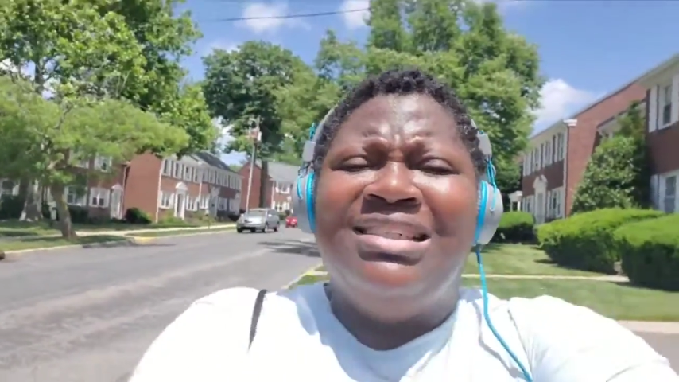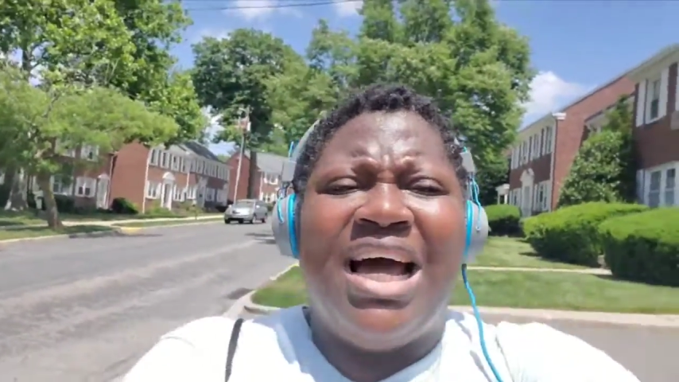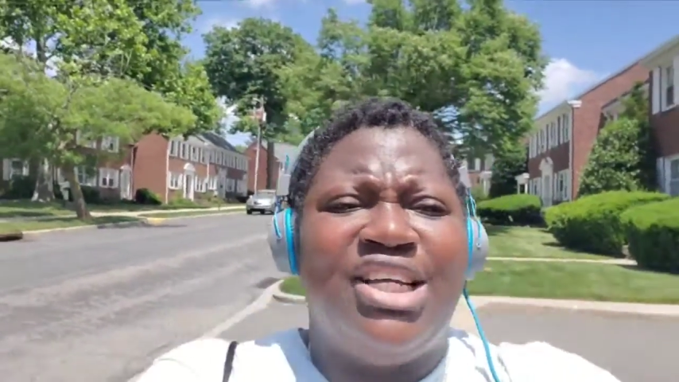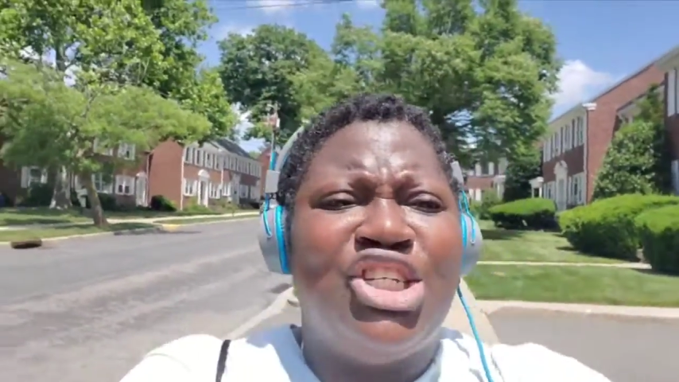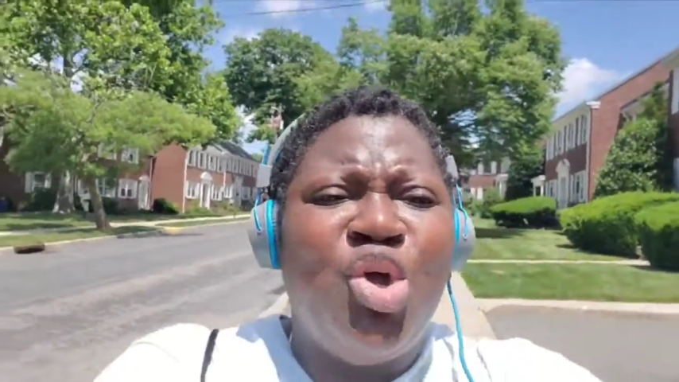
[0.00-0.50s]

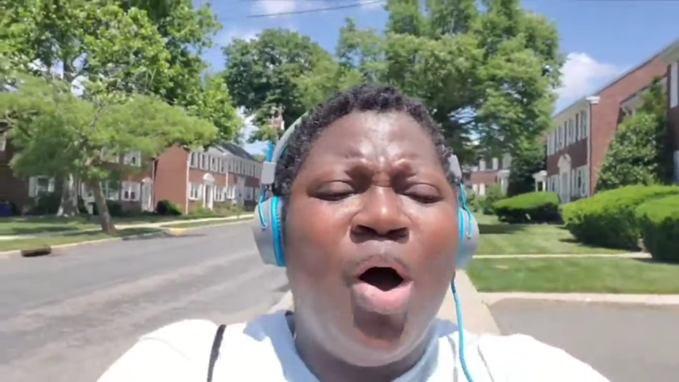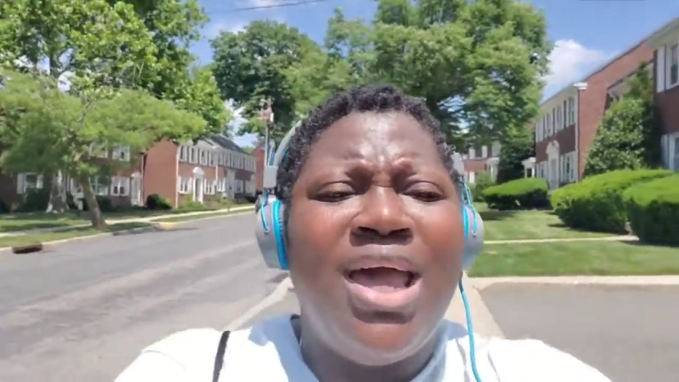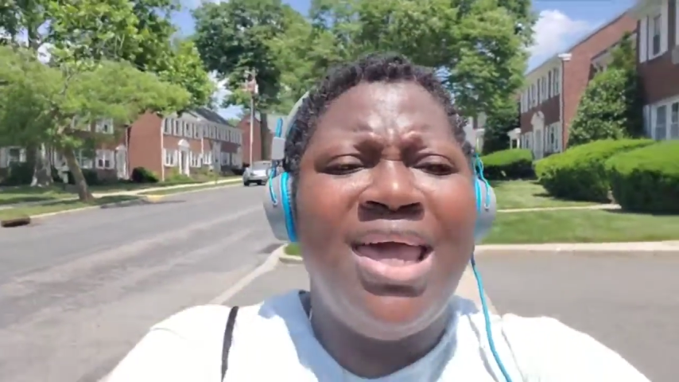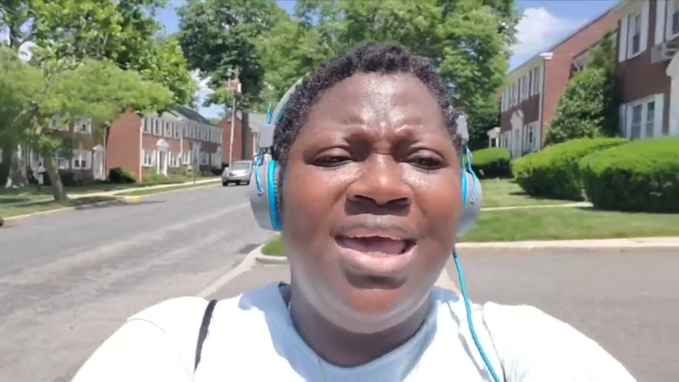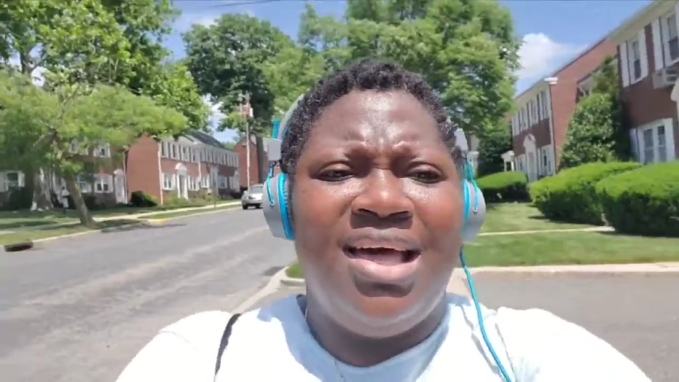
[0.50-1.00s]
There is no
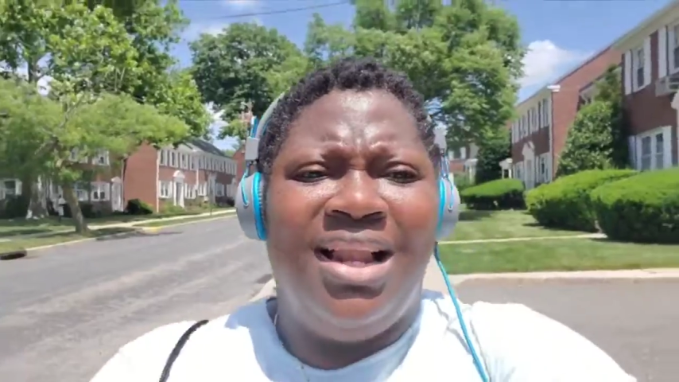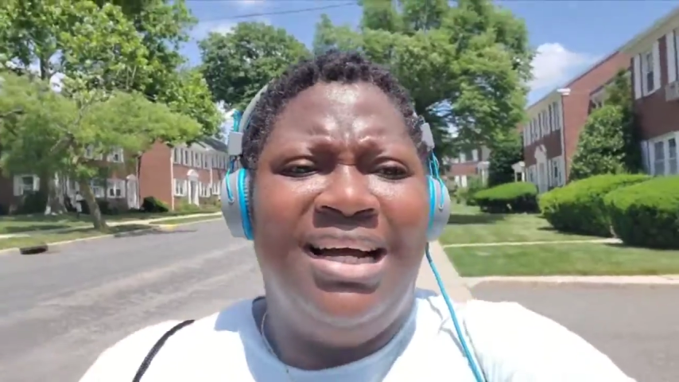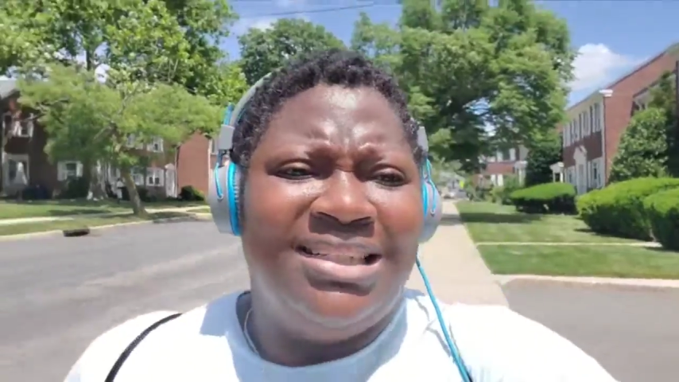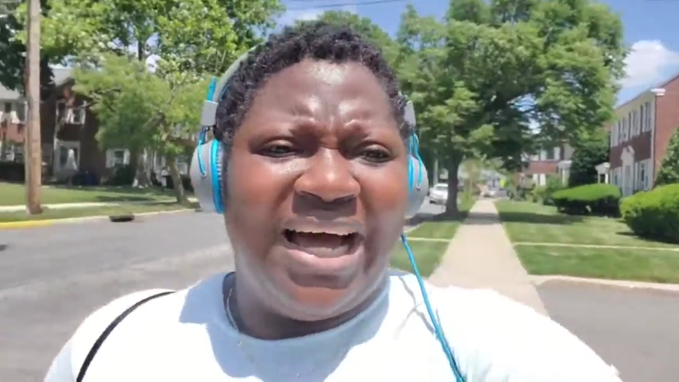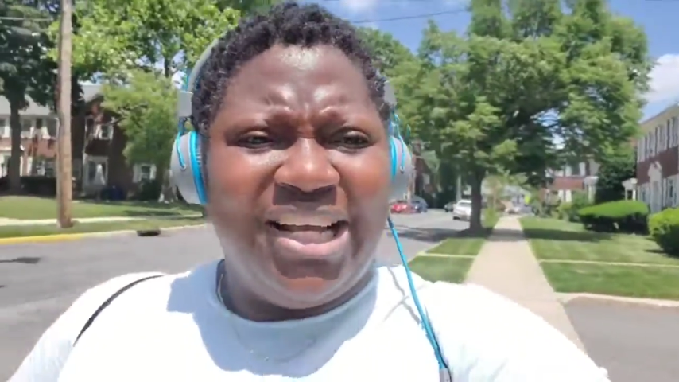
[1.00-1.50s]
hill
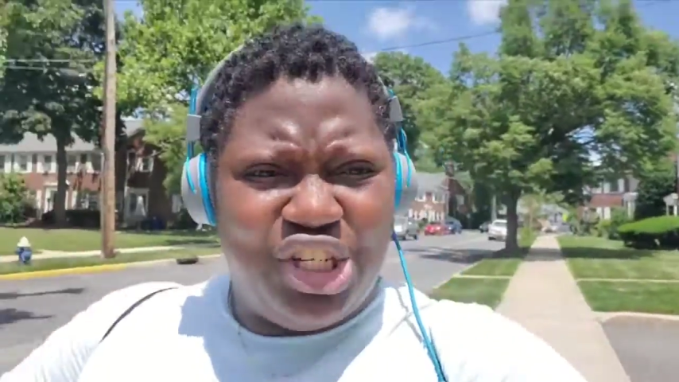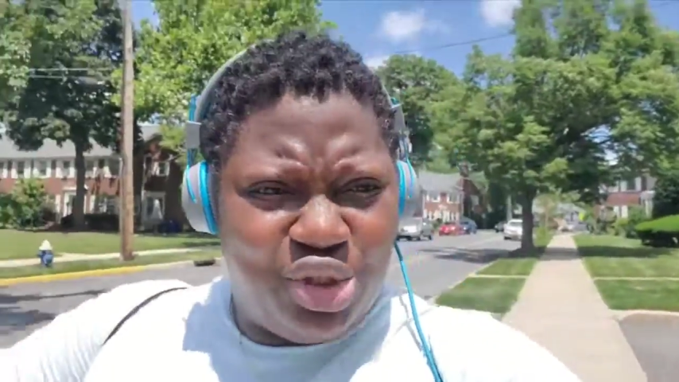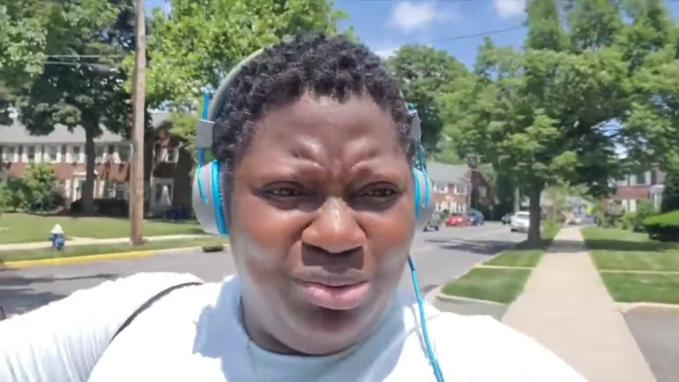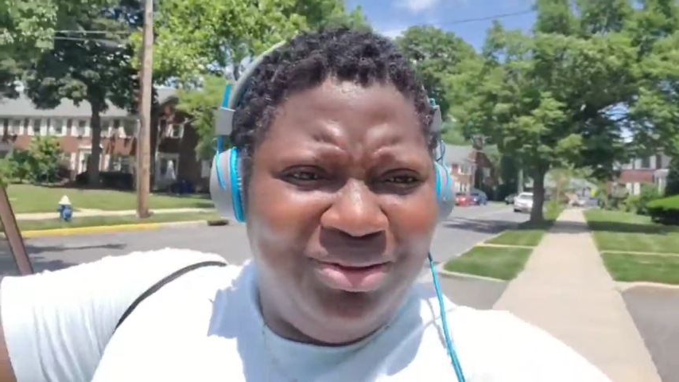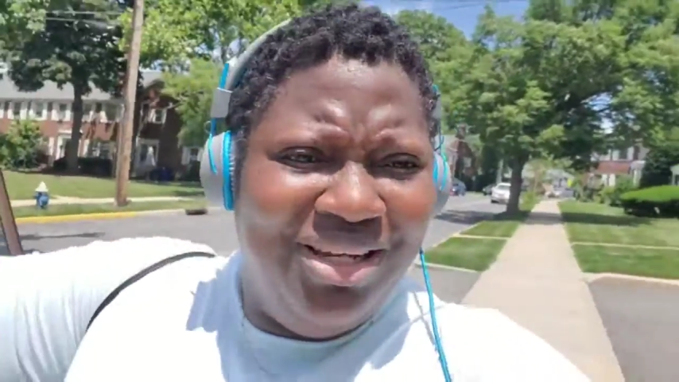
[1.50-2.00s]
that
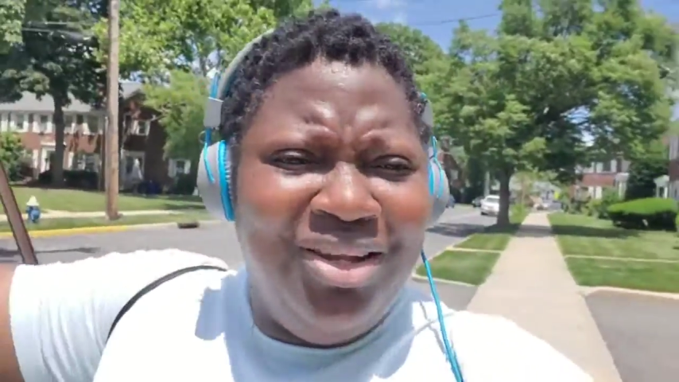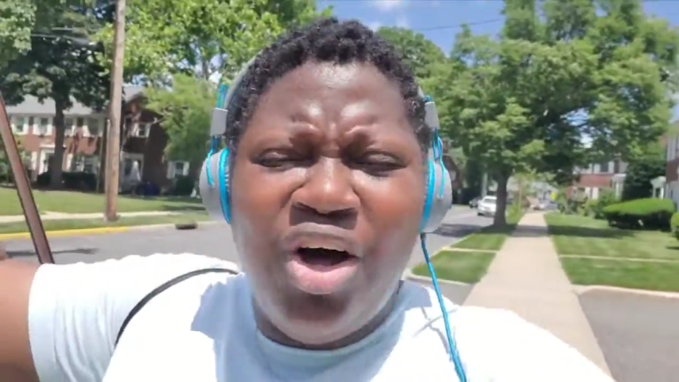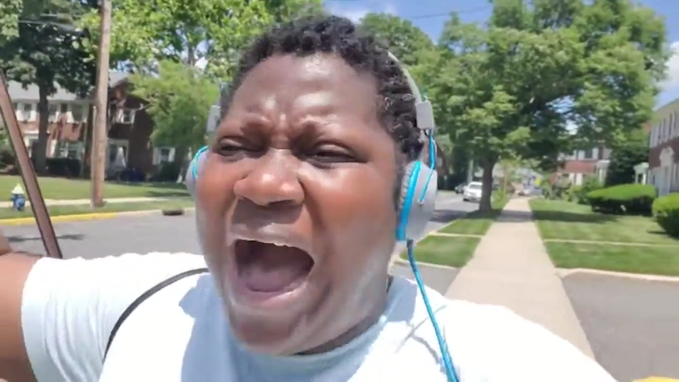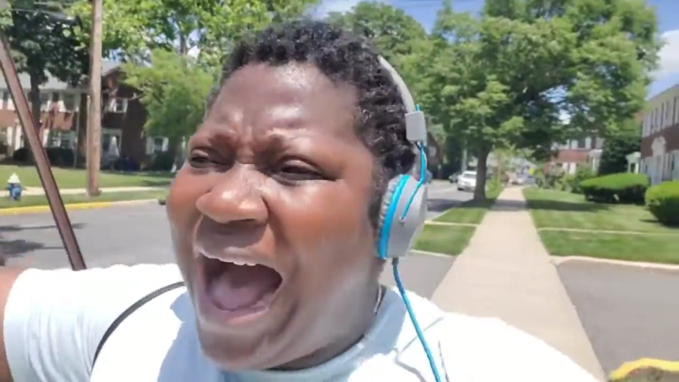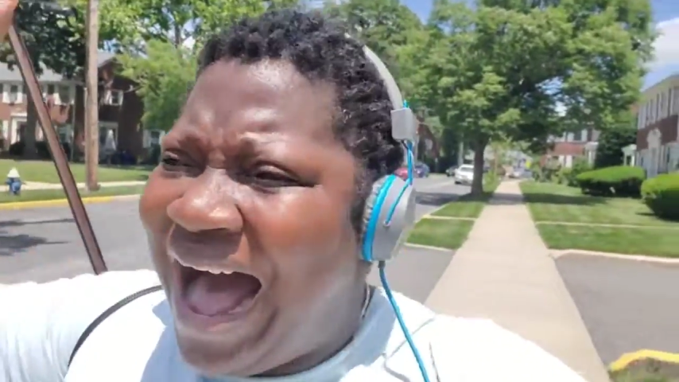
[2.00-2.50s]
is
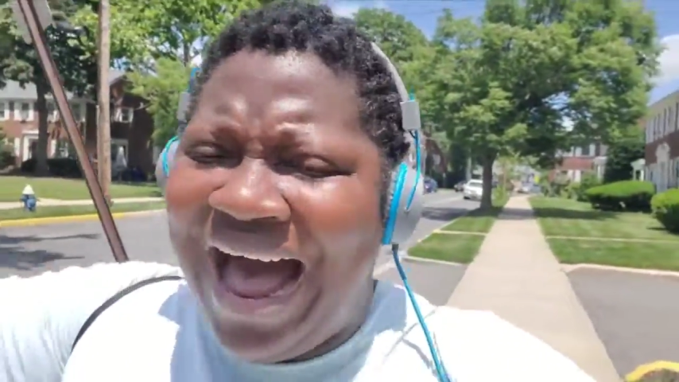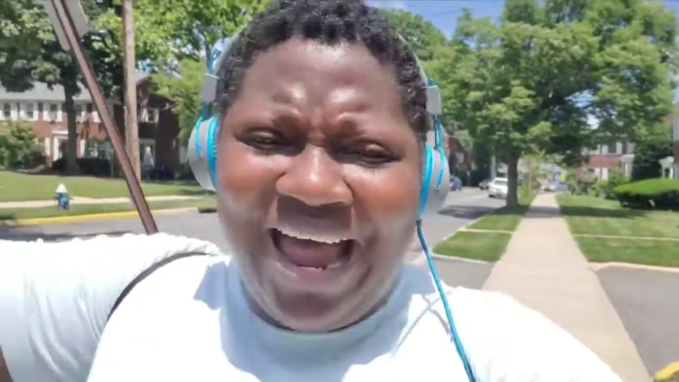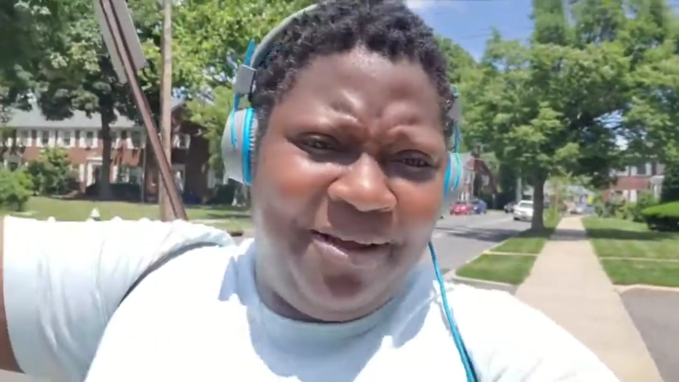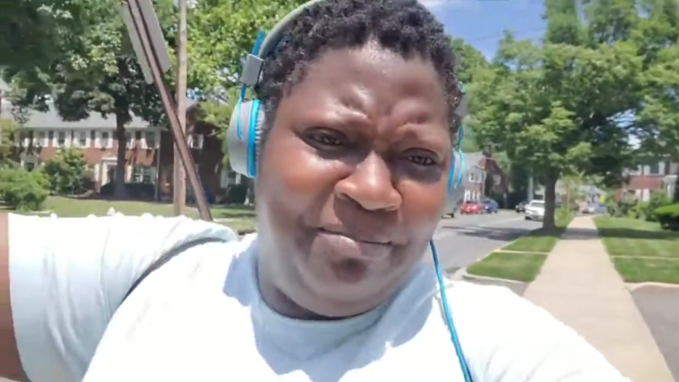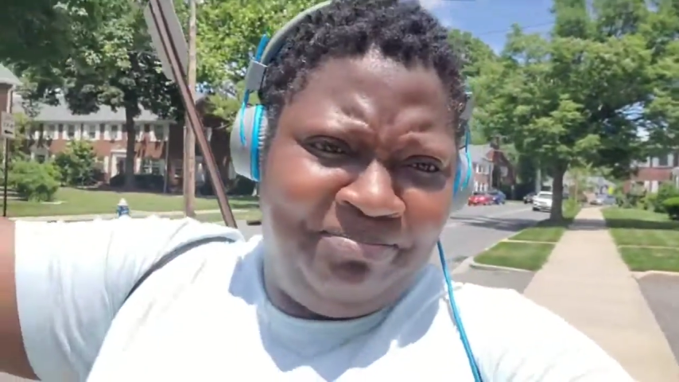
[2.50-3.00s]
too
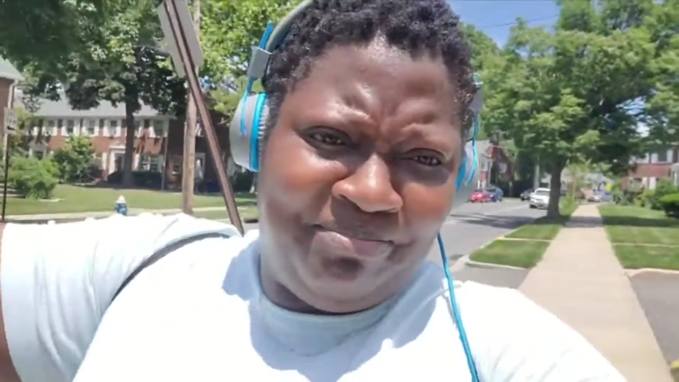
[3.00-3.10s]
high